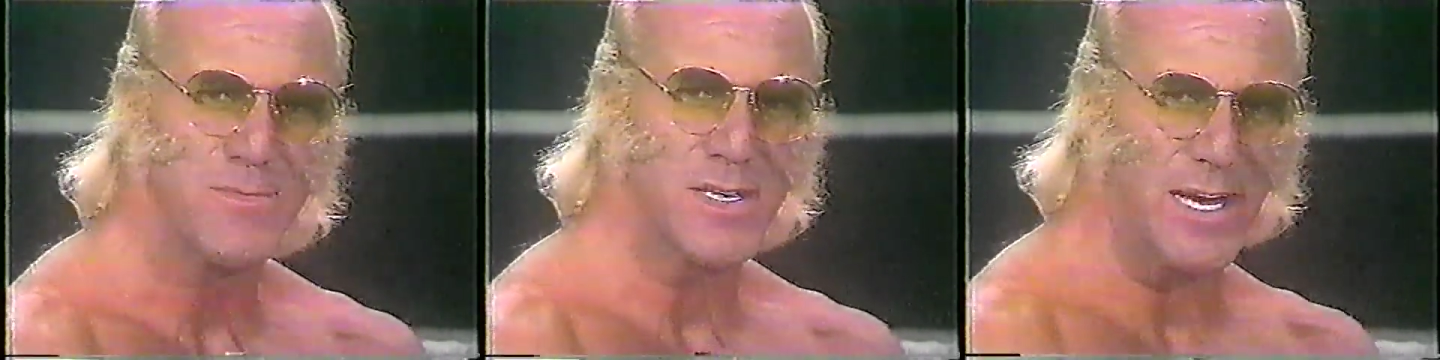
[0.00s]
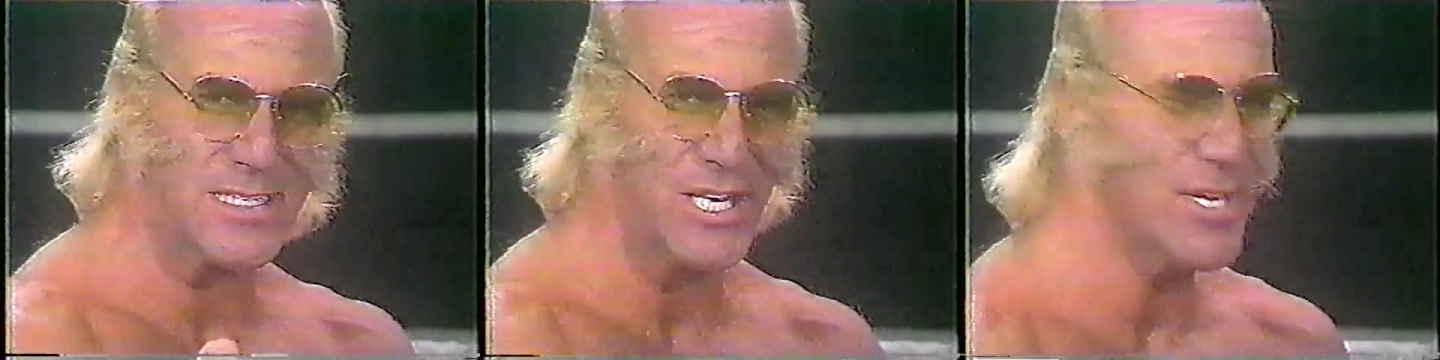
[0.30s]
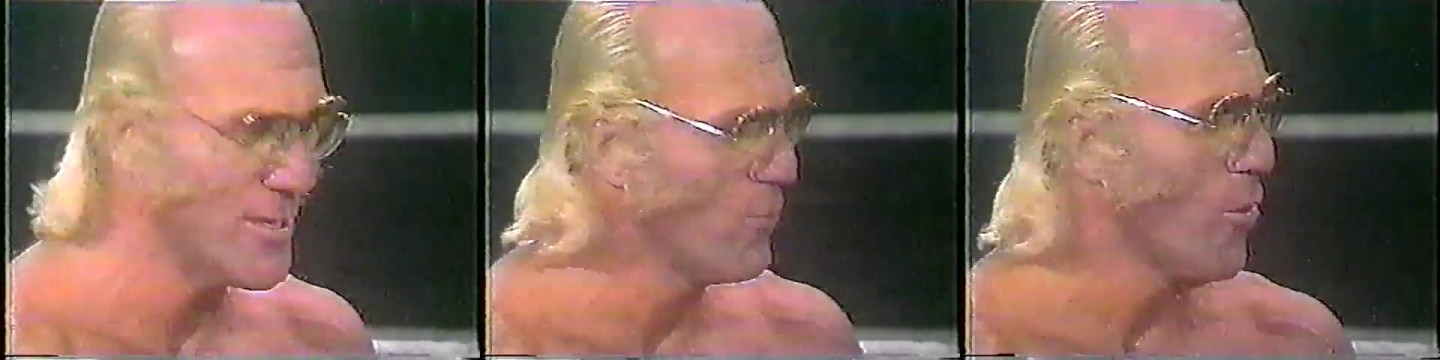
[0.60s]
A
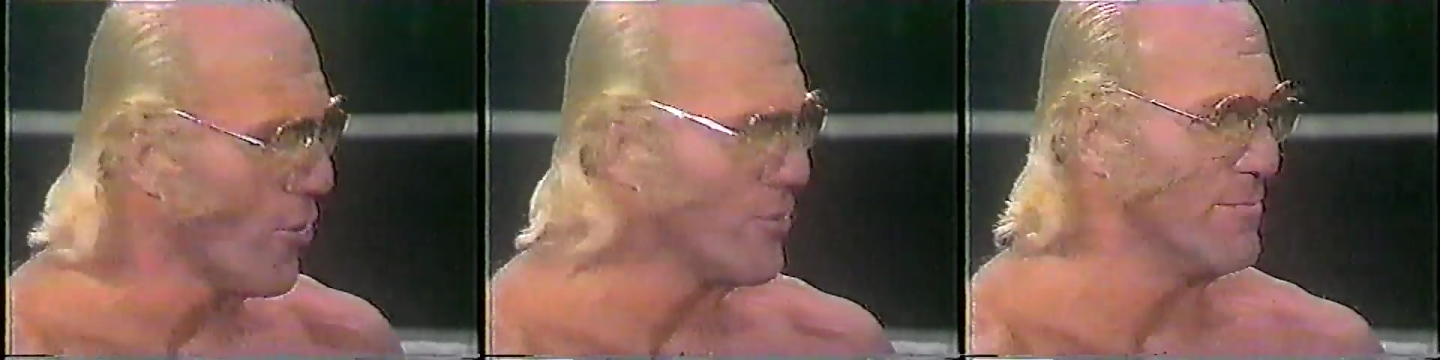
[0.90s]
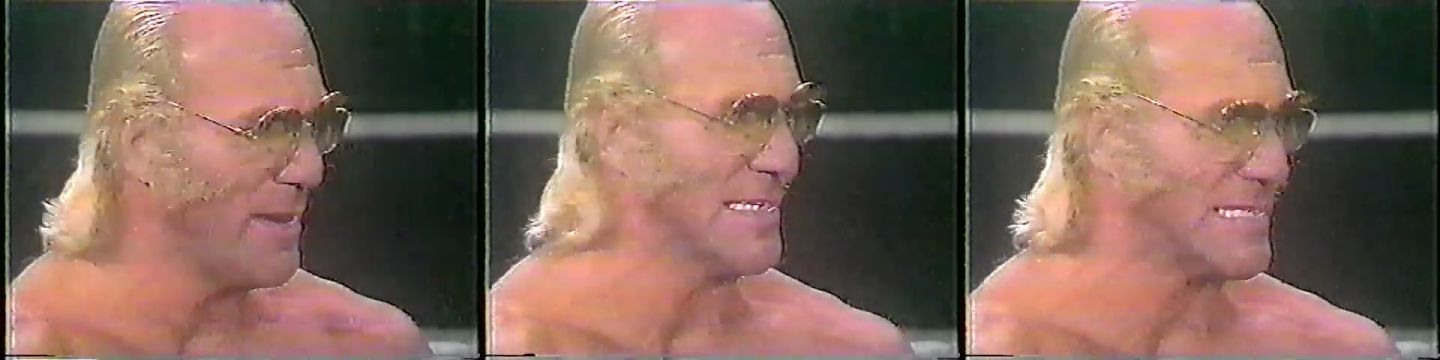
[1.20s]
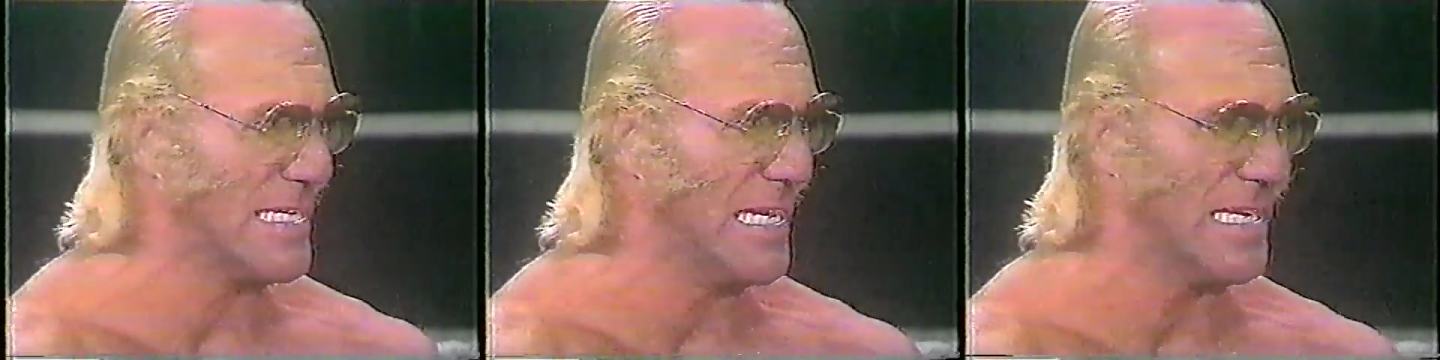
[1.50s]
tug of war, you might
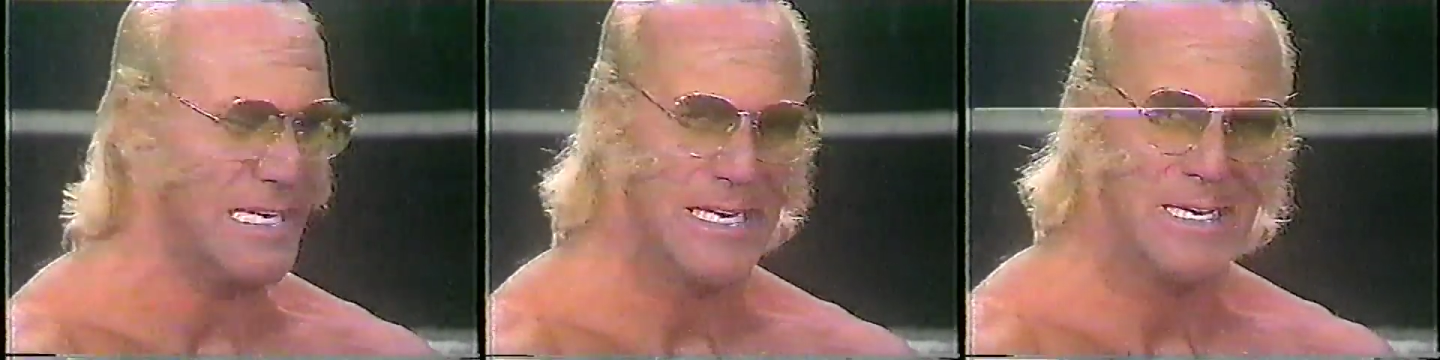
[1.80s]
say.